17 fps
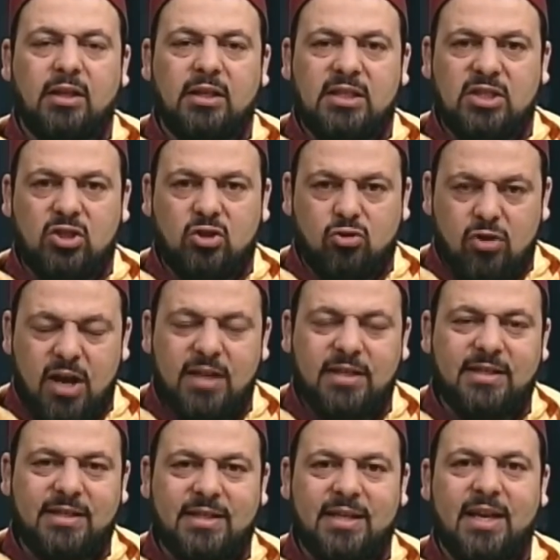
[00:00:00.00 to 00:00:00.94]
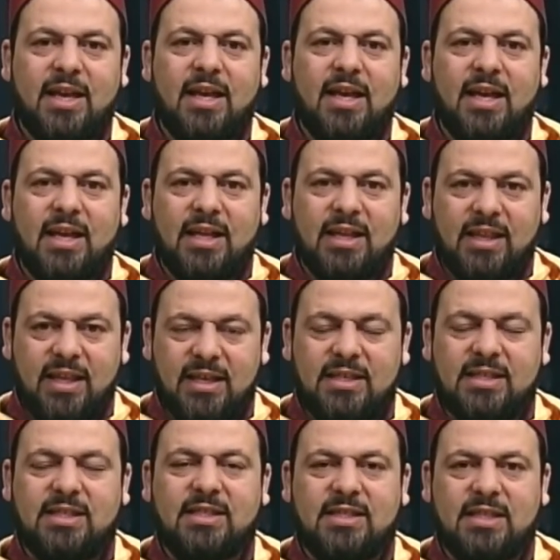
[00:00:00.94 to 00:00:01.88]
stressed
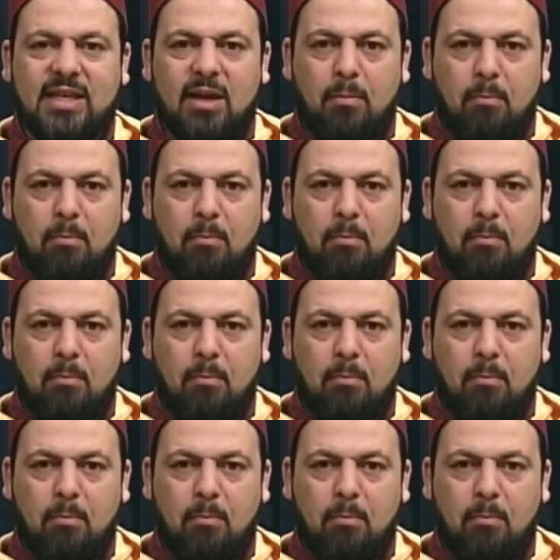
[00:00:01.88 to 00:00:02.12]
this